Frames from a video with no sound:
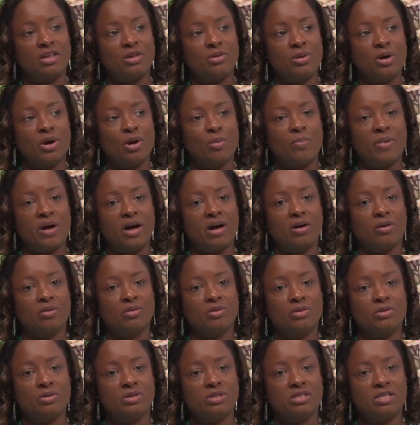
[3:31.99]
you help out,
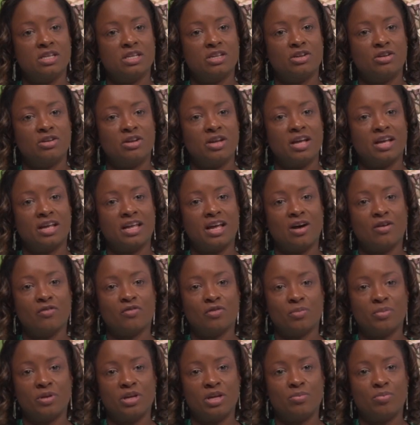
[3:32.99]
you stick your neck out
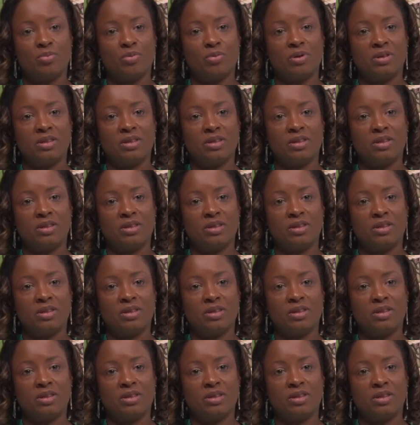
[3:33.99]
for people,